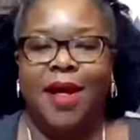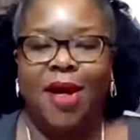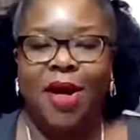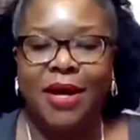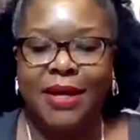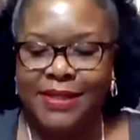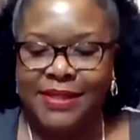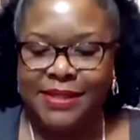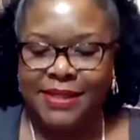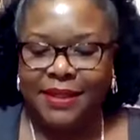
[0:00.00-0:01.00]

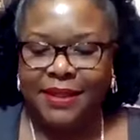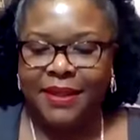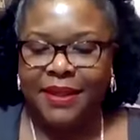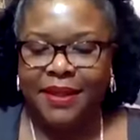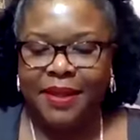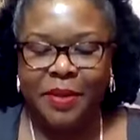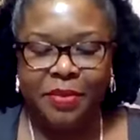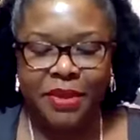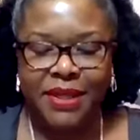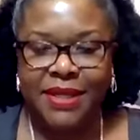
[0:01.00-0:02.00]
August, a
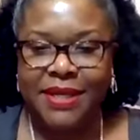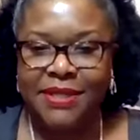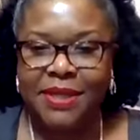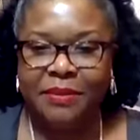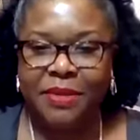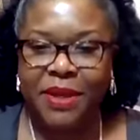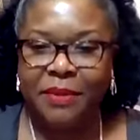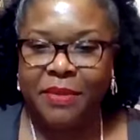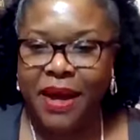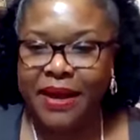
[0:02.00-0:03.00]
couple of things coming
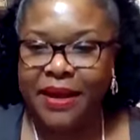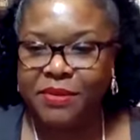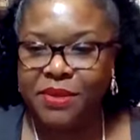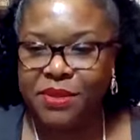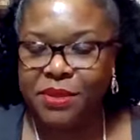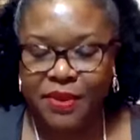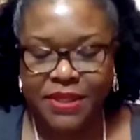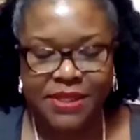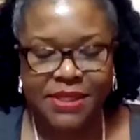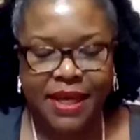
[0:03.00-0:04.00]
up. I am so
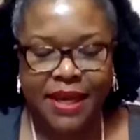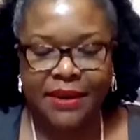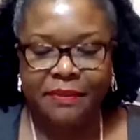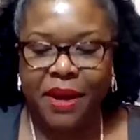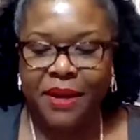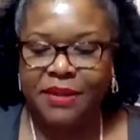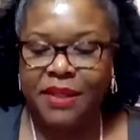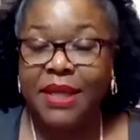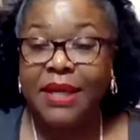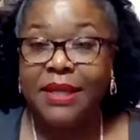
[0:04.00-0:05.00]
excited about
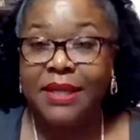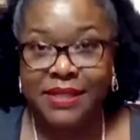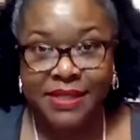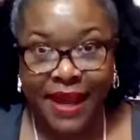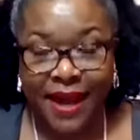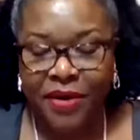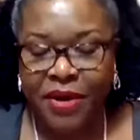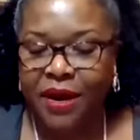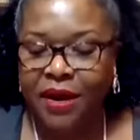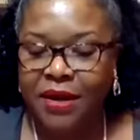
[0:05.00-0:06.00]
this
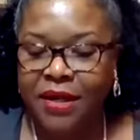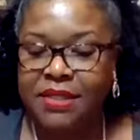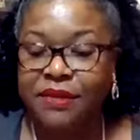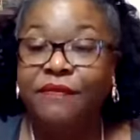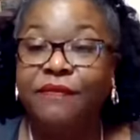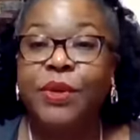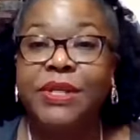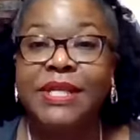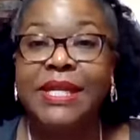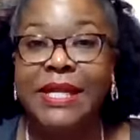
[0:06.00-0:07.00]
Saturday, August the
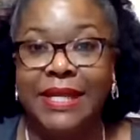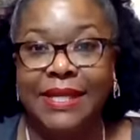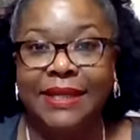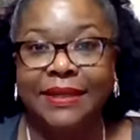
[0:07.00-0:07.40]
14th.